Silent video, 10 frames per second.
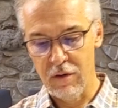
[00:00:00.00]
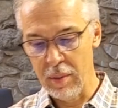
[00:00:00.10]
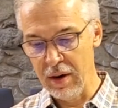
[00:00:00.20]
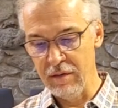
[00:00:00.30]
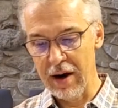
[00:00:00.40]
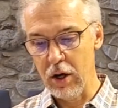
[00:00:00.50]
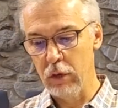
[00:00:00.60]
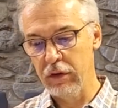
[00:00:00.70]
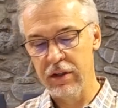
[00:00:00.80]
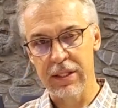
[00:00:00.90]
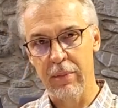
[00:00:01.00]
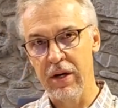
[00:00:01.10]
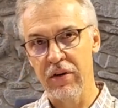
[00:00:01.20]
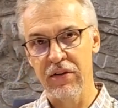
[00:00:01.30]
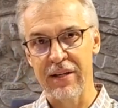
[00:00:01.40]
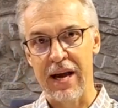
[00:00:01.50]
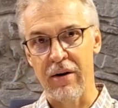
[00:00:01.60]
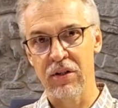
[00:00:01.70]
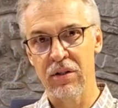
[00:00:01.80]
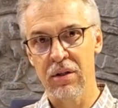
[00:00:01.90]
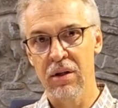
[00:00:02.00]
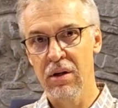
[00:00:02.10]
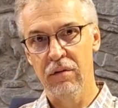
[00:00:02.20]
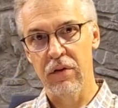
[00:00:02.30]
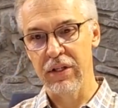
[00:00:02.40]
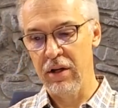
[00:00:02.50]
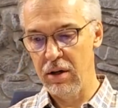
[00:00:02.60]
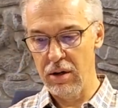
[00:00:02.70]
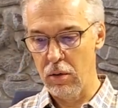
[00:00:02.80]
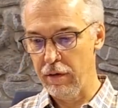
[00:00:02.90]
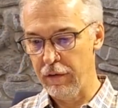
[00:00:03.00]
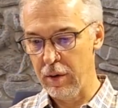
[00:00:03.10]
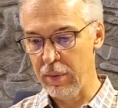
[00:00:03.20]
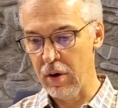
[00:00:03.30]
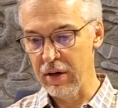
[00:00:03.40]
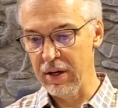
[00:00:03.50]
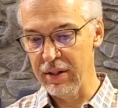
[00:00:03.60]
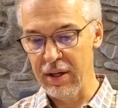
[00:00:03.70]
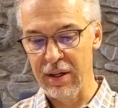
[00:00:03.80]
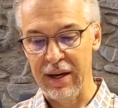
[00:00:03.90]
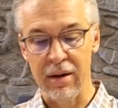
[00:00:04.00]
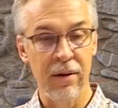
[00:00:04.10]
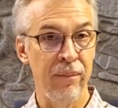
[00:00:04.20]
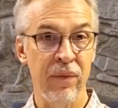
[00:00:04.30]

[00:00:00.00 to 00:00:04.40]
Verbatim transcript: ever been invited over to somebody else's house for dinner or for a party and then like